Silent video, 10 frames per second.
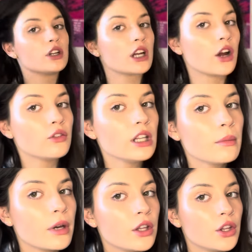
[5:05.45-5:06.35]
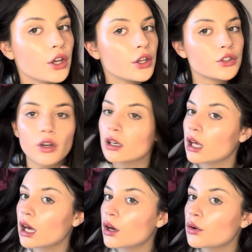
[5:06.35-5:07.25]
Currently in my ears right
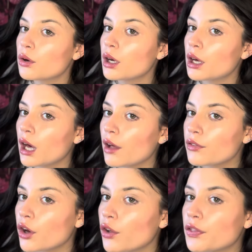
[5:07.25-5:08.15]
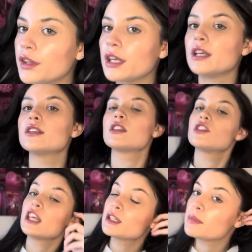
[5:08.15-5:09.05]
now, I've got these.
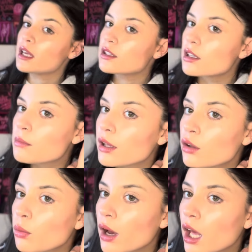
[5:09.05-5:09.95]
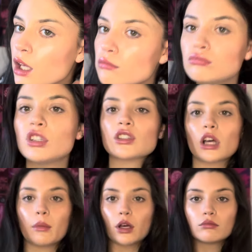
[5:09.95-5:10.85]
This piercing, by the way, doesn't
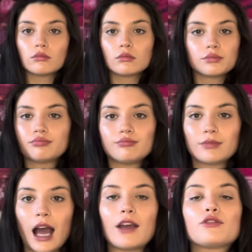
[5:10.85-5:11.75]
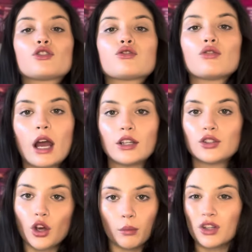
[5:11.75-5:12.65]
come out. I've tried
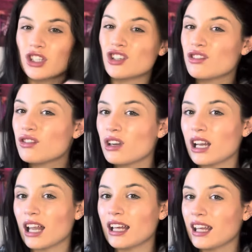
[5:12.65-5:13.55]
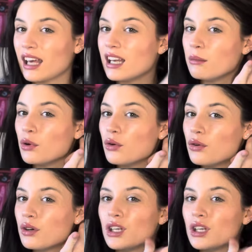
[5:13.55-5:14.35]
so much. I don't even really like it anymore.